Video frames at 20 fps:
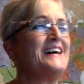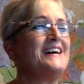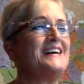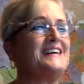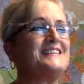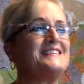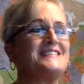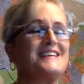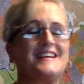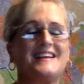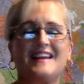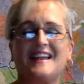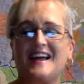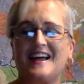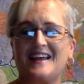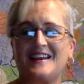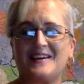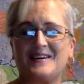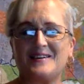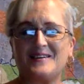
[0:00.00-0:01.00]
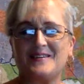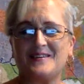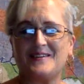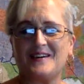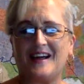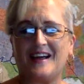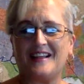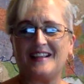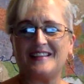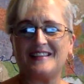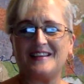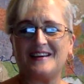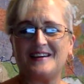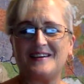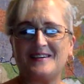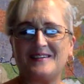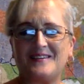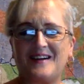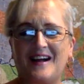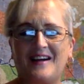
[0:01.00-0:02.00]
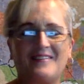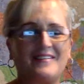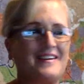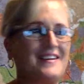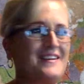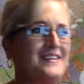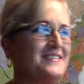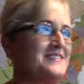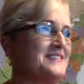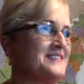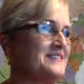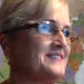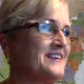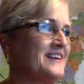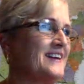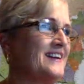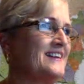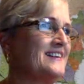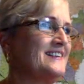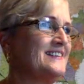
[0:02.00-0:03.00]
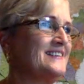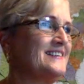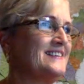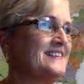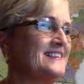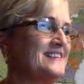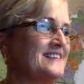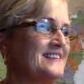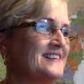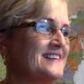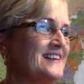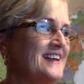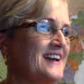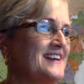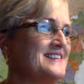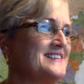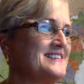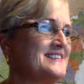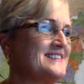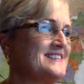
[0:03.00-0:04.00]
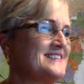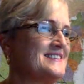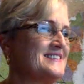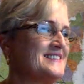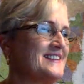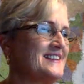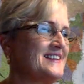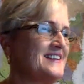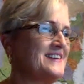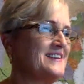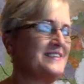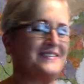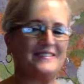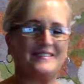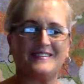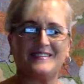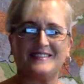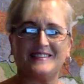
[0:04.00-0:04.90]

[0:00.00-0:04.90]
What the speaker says: Shalano, hello. How are you doing? Nice to see you.